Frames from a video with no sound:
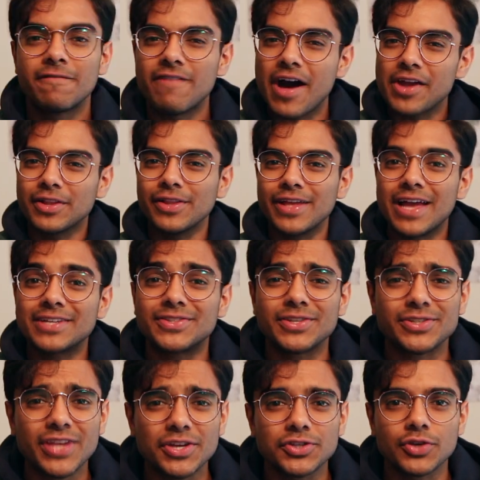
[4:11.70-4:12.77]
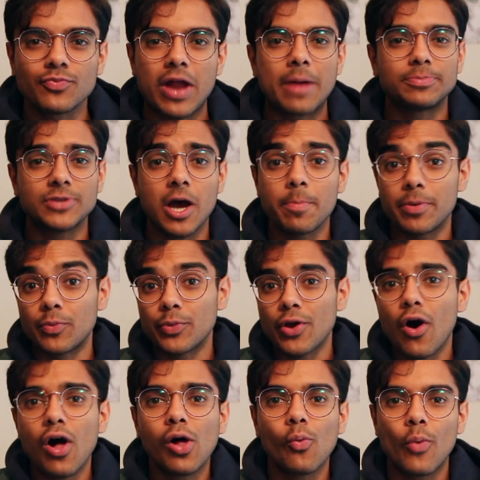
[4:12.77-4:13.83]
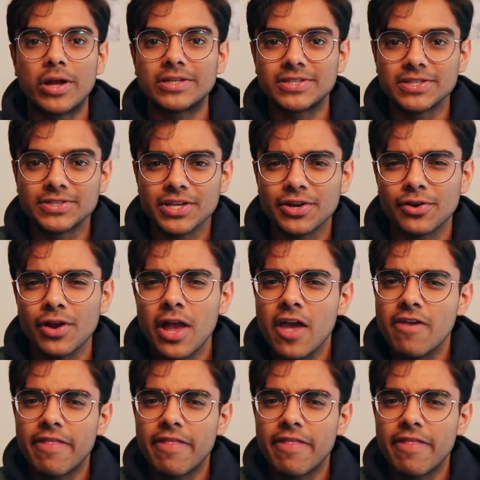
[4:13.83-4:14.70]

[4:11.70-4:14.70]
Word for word: Finally, as the session wrapped up and we all went to dinner,